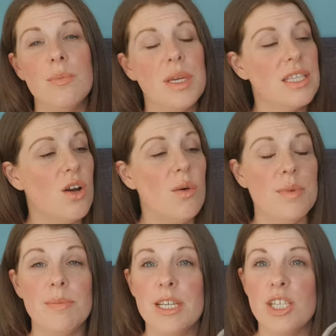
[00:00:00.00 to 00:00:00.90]
I picked it
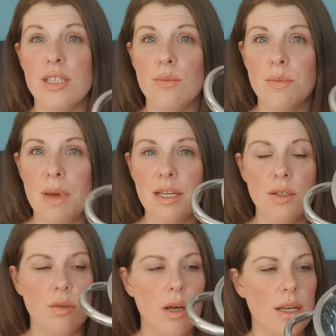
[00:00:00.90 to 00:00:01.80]
up, especially as it was
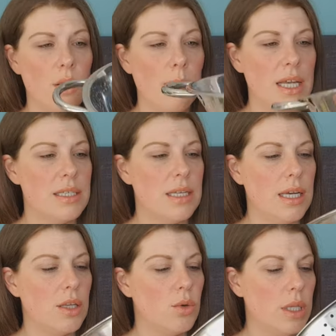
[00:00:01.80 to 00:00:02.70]
metal and not
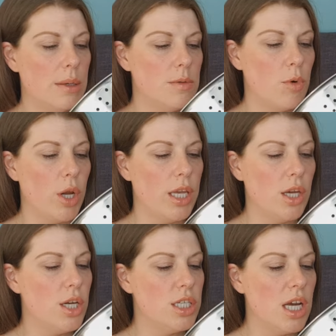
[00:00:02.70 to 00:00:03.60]
plastic. Thought that was pretty
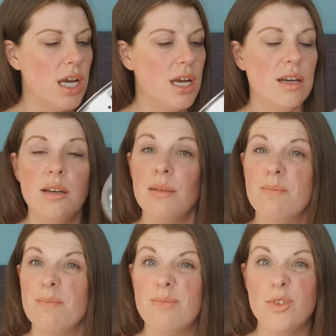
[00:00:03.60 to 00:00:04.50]
good.
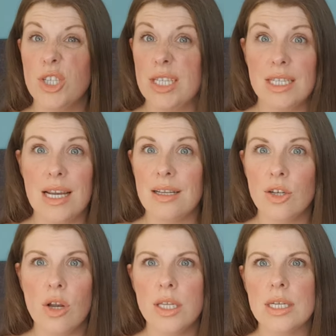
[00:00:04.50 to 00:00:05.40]
Just a
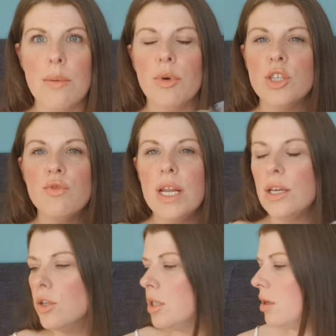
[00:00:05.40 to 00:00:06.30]
standard colander, but it's
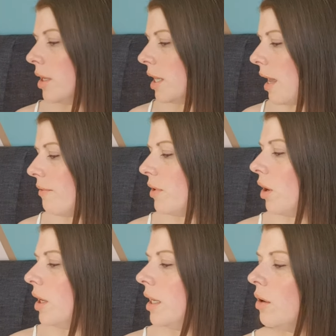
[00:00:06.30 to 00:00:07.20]
really good to look in there for
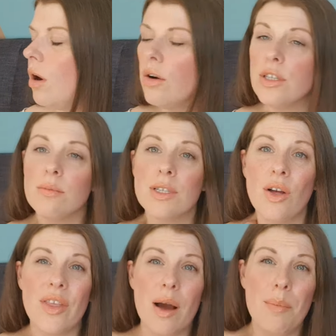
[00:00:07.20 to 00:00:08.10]
like little items
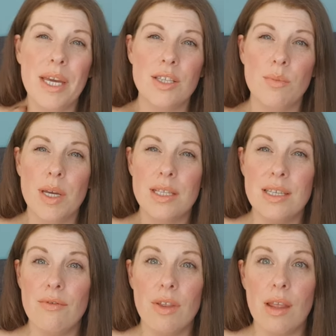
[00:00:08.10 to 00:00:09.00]
like that. I picked up a
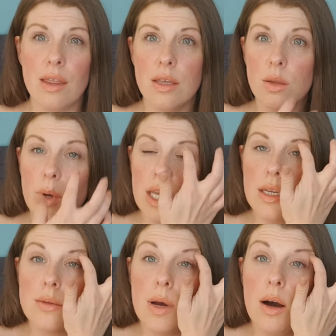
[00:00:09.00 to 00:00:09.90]
sieve in there the other week
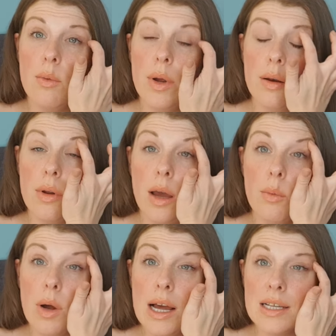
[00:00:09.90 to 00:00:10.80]
as well when
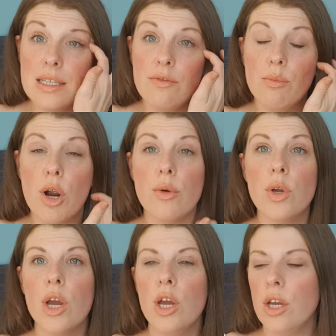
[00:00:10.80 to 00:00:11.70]
our sieve
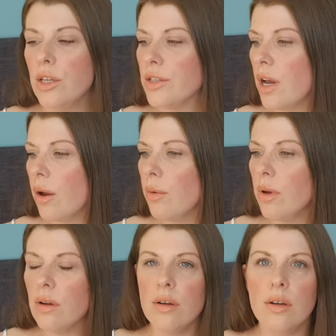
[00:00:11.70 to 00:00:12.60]
broke. So
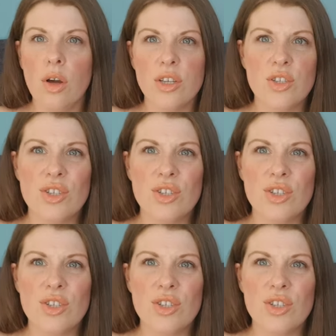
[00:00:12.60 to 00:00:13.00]
like